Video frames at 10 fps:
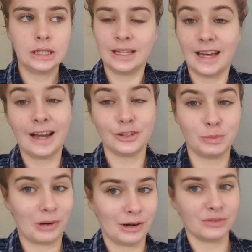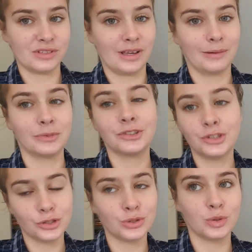and hash brown
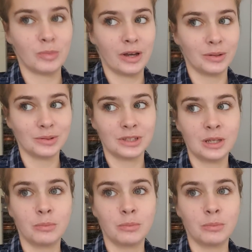sandwich, super healthy,